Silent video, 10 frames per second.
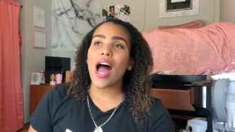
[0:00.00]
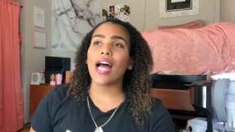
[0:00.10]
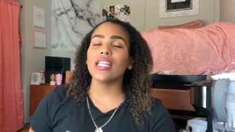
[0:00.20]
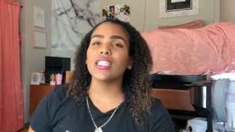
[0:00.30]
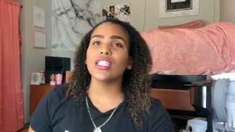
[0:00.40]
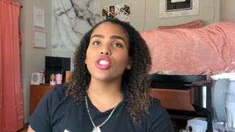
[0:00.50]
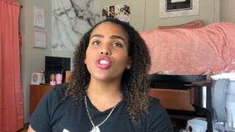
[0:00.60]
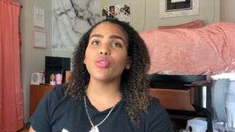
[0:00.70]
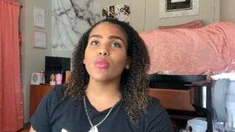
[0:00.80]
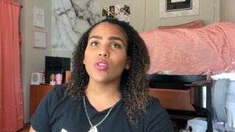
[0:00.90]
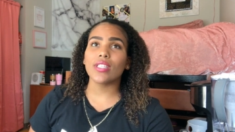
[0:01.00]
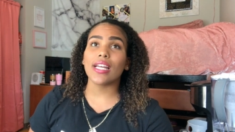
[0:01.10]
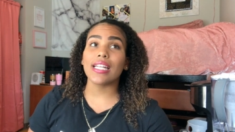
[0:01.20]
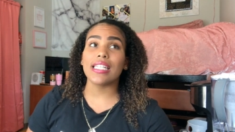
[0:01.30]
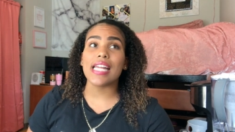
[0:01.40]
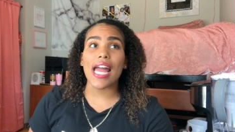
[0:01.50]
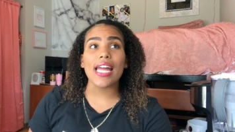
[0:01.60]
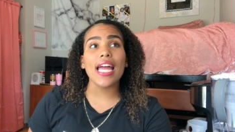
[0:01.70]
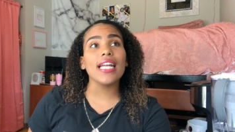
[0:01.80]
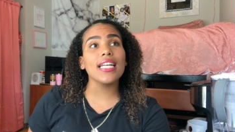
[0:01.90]
I listen to music
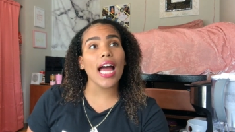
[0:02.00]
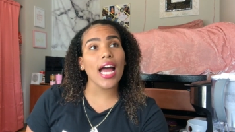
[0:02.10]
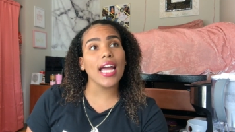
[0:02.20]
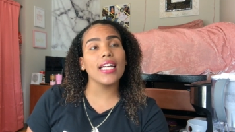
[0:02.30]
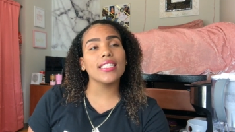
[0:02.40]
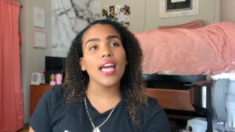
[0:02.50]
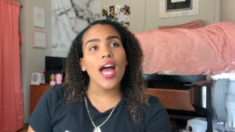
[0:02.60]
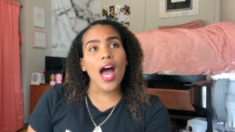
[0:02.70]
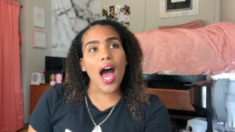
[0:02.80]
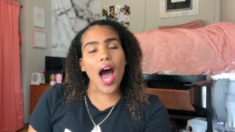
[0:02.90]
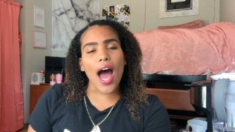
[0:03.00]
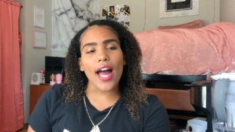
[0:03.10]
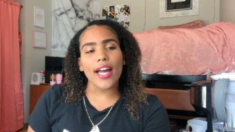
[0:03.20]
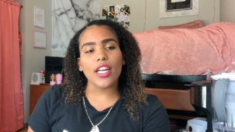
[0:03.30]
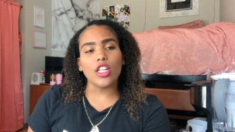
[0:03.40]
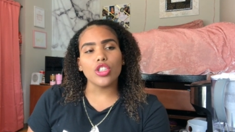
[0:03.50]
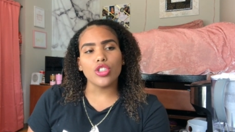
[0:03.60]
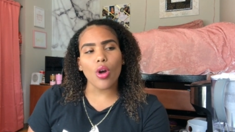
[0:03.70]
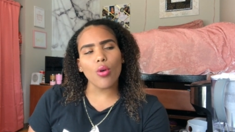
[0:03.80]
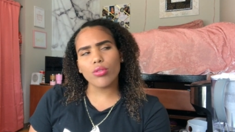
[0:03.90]
day and night. I
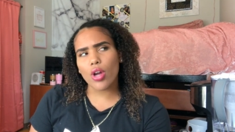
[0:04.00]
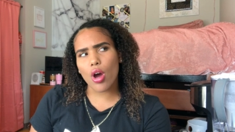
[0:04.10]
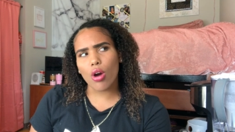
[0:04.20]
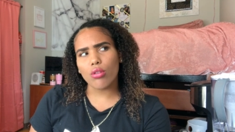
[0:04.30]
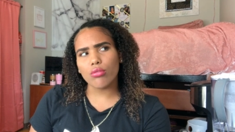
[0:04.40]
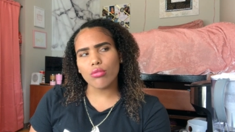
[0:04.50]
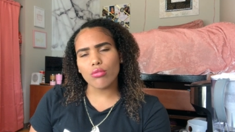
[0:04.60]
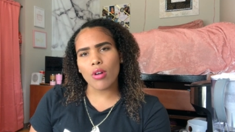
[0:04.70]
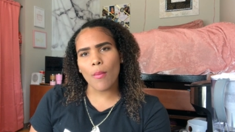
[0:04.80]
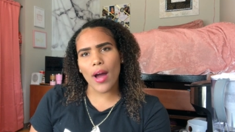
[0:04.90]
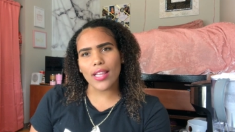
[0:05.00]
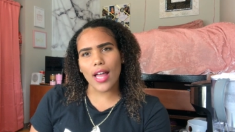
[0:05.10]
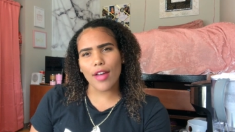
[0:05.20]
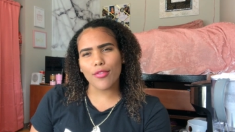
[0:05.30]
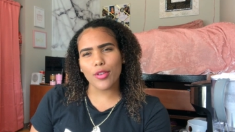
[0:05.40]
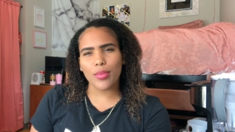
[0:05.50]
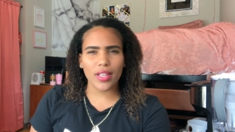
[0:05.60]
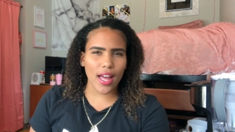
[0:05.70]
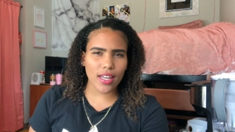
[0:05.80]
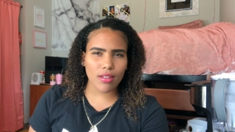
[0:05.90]
don't know what my life would be
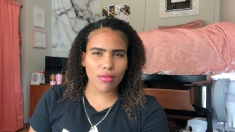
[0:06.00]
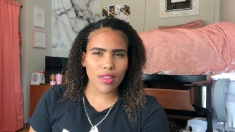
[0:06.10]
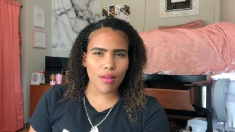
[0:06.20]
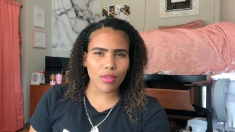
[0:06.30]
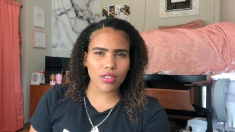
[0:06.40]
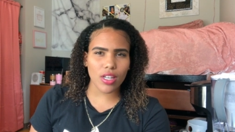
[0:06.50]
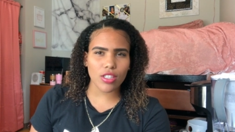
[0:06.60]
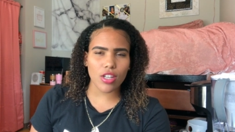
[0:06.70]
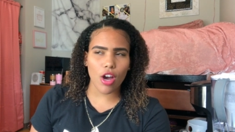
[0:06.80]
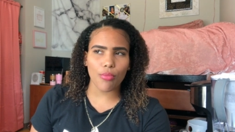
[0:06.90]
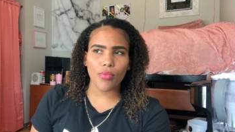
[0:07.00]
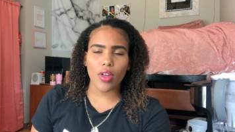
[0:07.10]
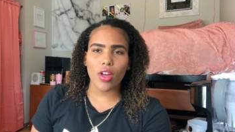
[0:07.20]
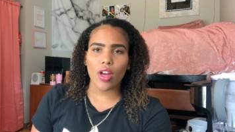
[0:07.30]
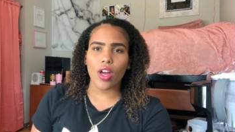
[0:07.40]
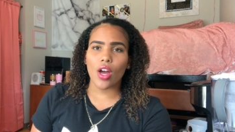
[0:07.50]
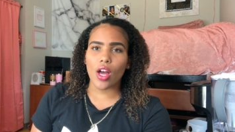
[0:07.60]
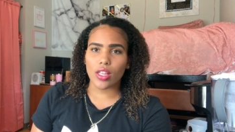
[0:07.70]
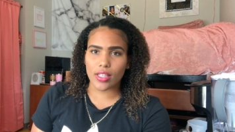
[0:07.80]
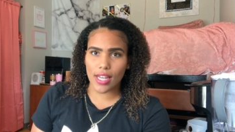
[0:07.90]
like without music, so
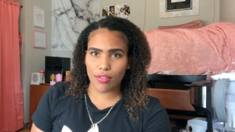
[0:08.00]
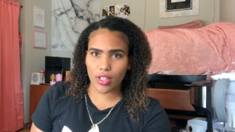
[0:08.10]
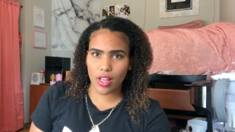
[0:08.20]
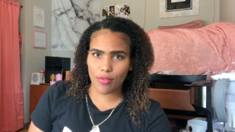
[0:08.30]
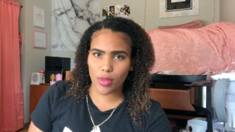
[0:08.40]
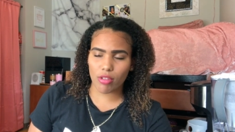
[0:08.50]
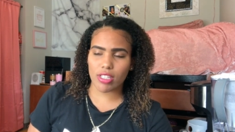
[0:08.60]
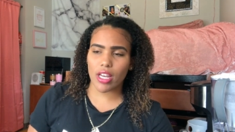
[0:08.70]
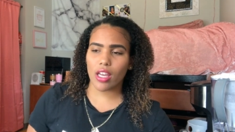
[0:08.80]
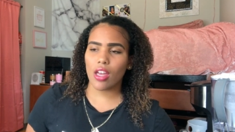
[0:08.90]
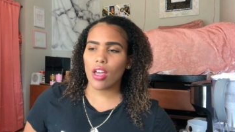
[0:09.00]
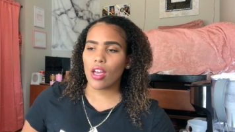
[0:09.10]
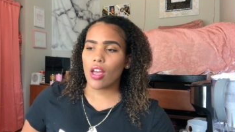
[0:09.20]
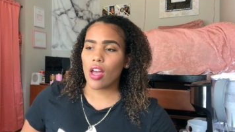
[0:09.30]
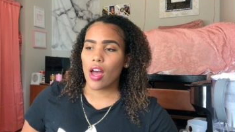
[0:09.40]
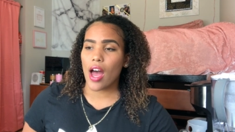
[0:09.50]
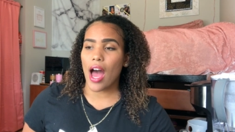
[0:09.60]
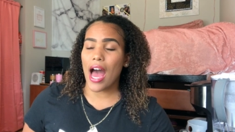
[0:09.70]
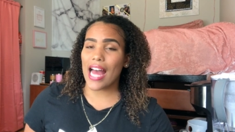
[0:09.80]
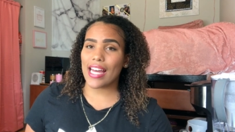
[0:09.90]
definitely love music.
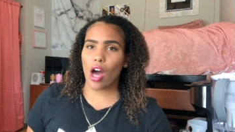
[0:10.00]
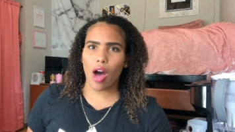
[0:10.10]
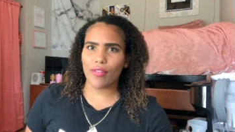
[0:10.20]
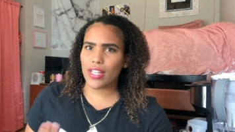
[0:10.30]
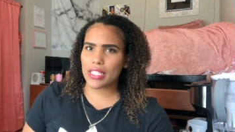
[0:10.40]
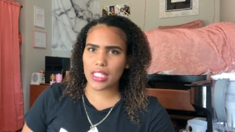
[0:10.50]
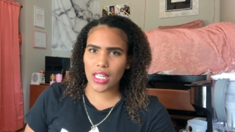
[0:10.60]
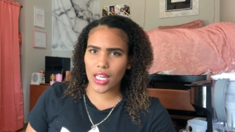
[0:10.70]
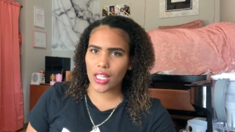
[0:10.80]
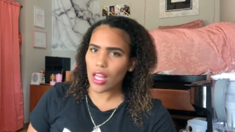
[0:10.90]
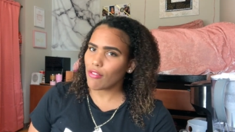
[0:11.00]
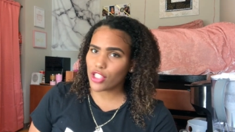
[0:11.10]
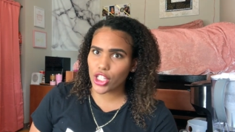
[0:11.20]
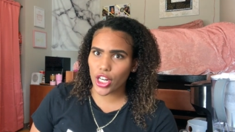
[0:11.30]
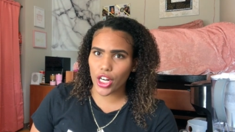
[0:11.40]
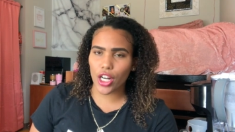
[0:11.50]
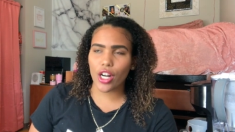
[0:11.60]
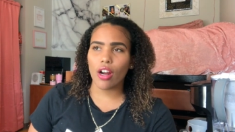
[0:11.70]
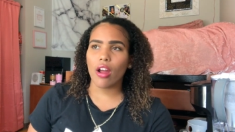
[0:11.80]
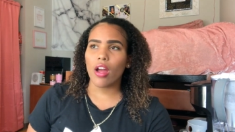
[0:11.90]
I obviously love
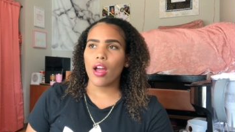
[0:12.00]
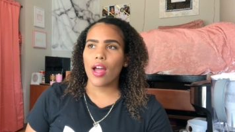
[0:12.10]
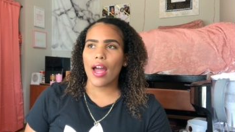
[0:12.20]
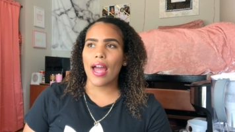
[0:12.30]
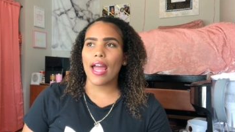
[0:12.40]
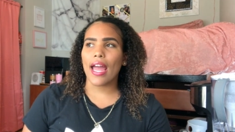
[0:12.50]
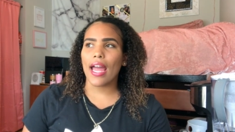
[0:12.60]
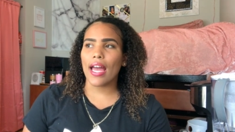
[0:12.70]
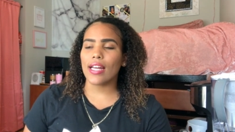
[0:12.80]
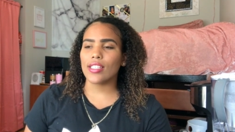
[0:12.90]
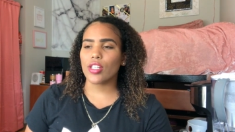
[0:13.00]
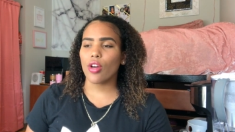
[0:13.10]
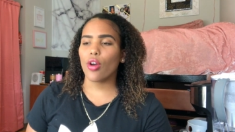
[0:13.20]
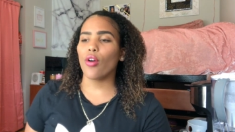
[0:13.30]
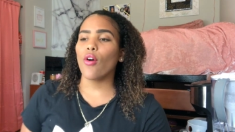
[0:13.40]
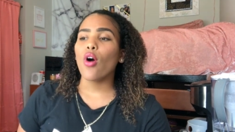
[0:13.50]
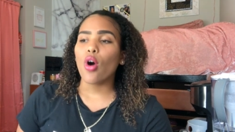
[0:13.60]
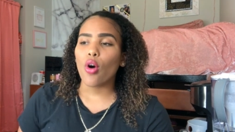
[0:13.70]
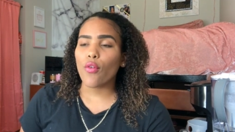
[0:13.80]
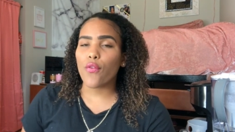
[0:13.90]
cheer and
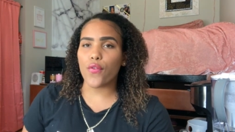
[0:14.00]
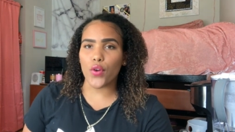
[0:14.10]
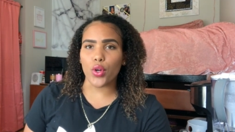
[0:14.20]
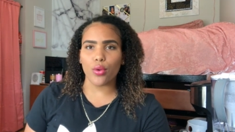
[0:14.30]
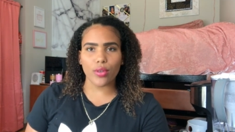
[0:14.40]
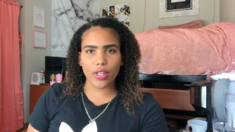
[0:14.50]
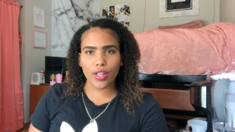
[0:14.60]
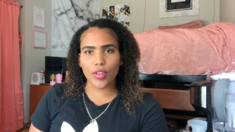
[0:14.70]
food